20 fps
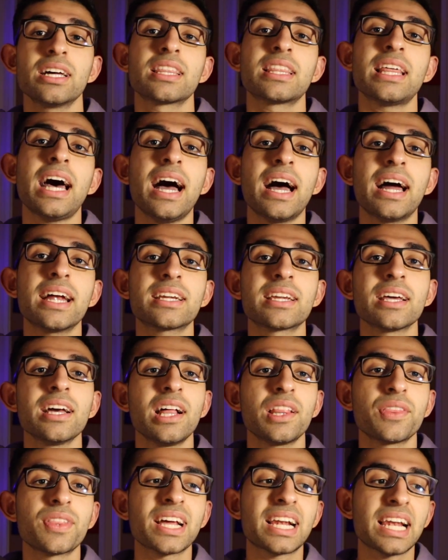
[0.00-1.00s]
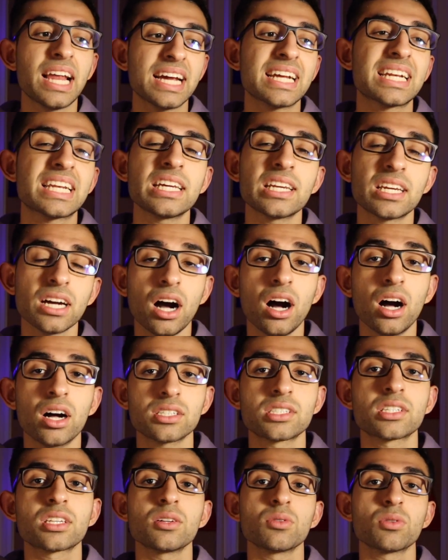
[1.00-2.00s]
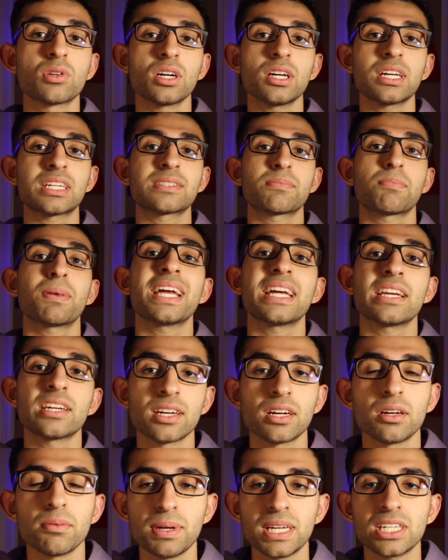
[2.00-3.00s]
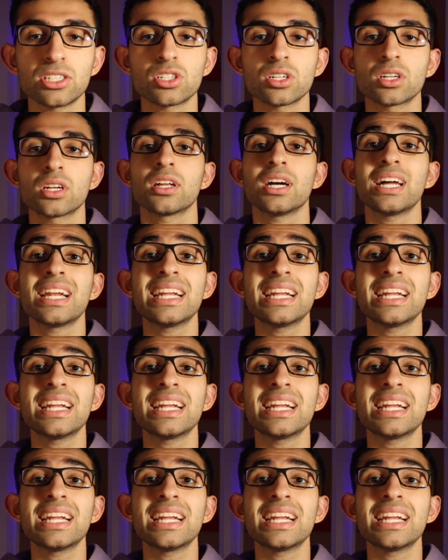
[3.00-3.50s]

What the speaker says: that they're likely to ask you to explain to a patient,